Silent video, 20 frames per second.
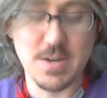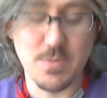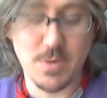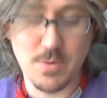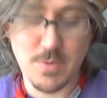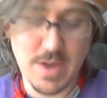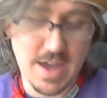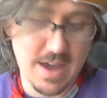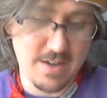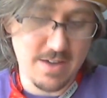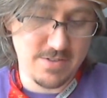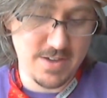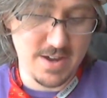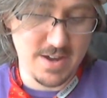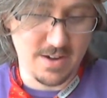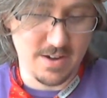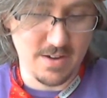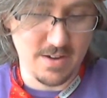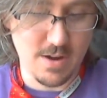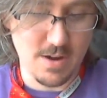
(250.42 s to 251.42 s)
What do we have
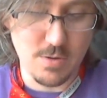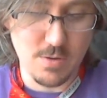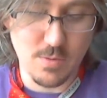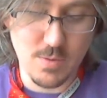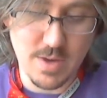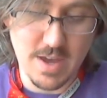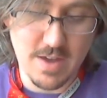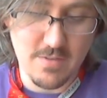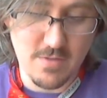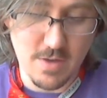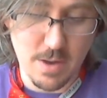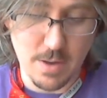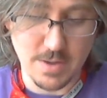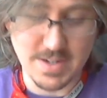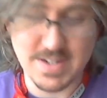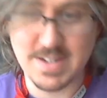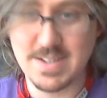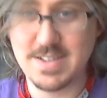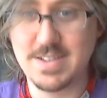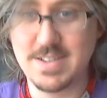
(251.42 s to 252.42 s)
here? Oh, we have a
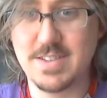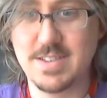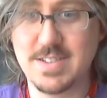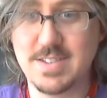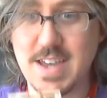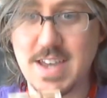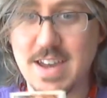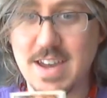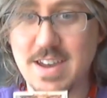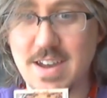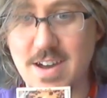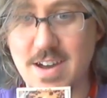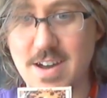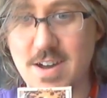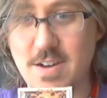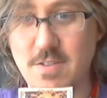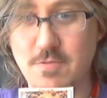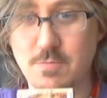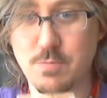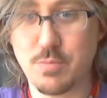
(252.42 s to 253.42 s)
deck
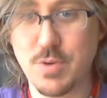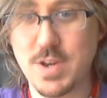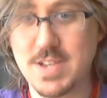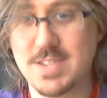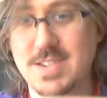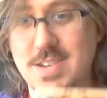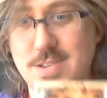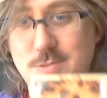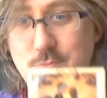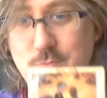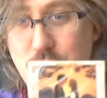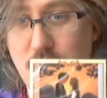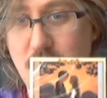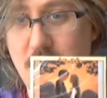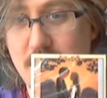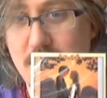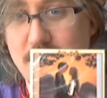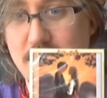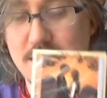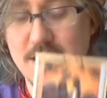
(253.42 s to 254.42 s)
of Princess
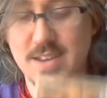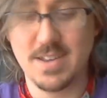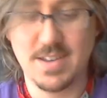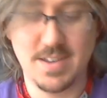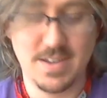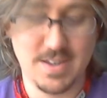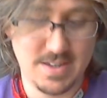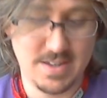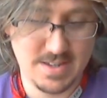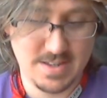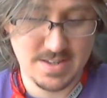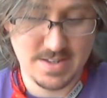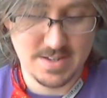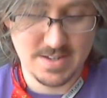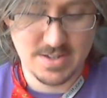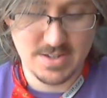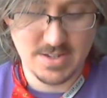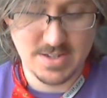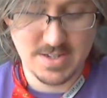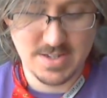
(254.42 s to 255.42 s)
Bride
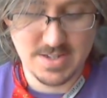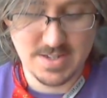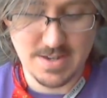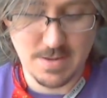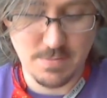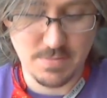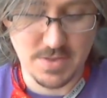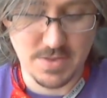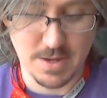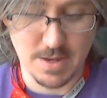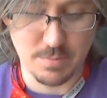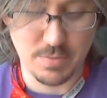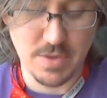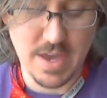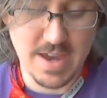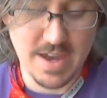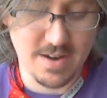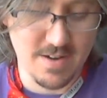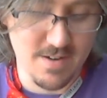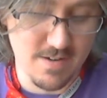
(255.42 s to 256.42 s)
something.
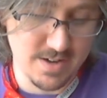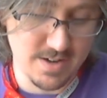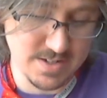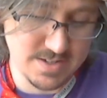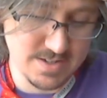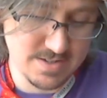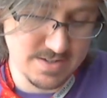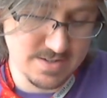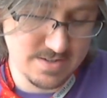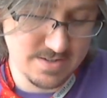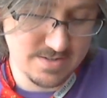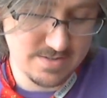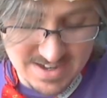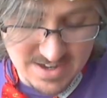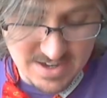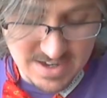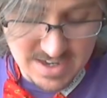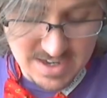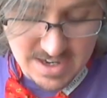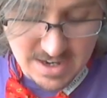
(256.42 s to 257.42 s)
Playing cards.
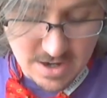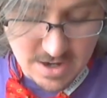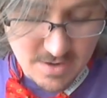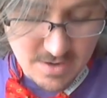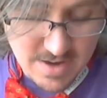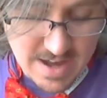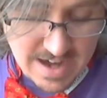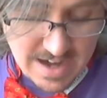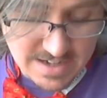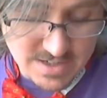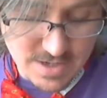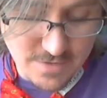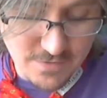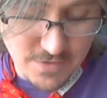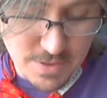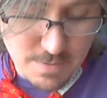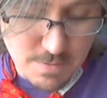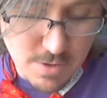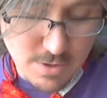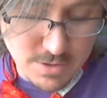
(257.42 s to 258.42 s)
You know what? Actually, for
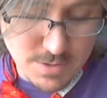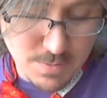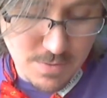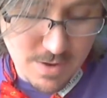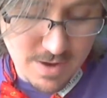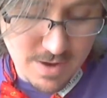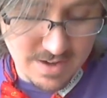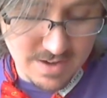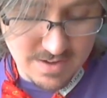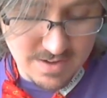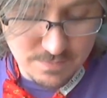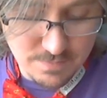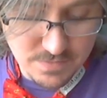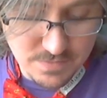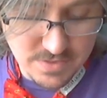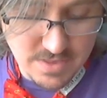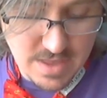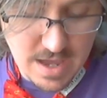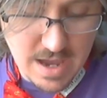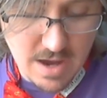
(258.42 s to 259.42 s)
the most part,
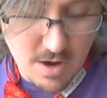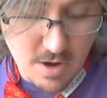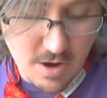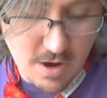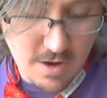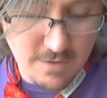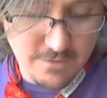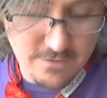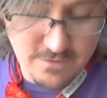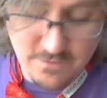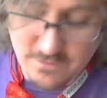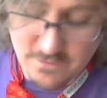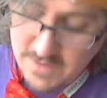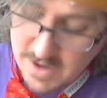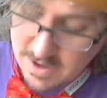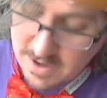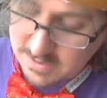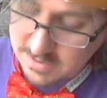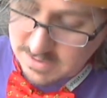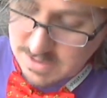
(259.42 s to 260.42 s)
they are
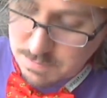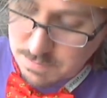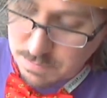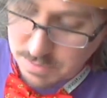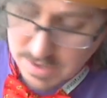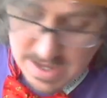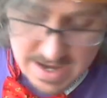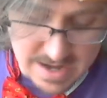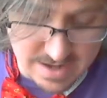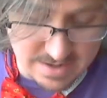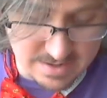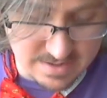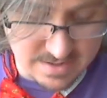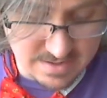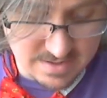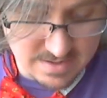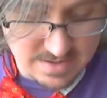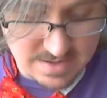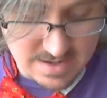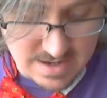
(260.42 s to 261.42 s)
fairly bland,
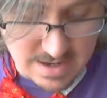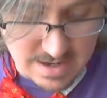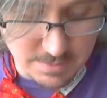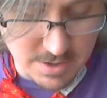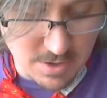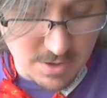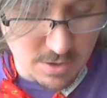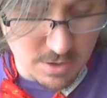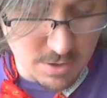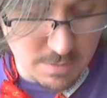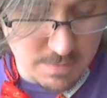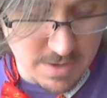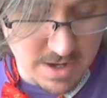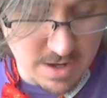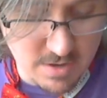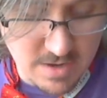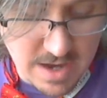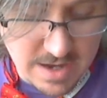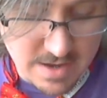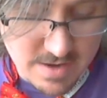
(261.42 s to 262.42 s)
I'm going to admit.
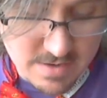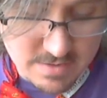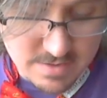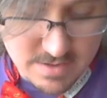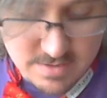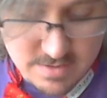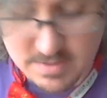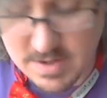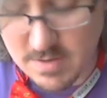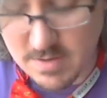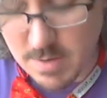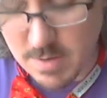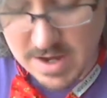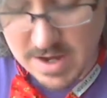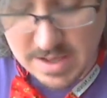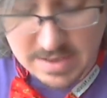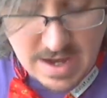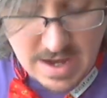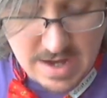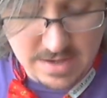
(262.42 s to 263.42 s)
Okay, no, never mind, I
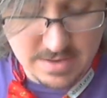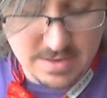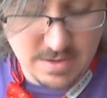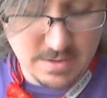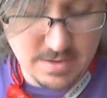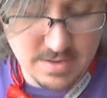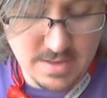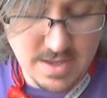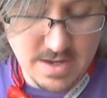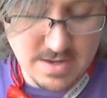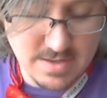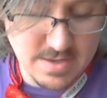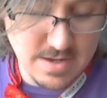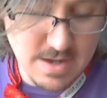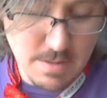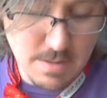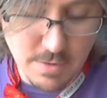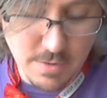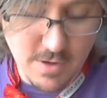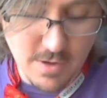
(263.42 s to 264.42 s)
lied. The
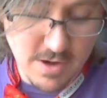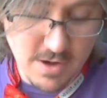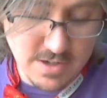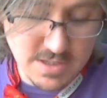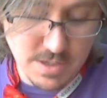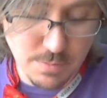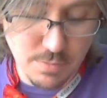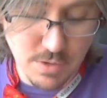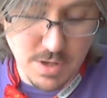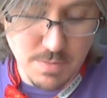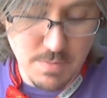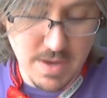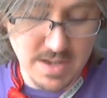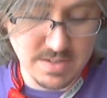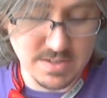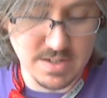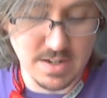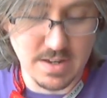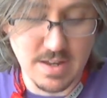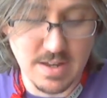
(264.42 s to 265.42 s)
number cards are pretty
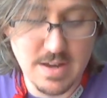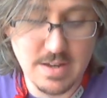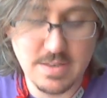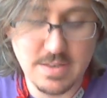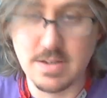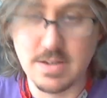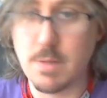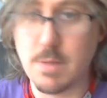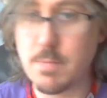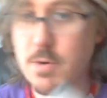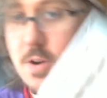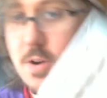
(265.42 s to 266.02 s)
basic. The number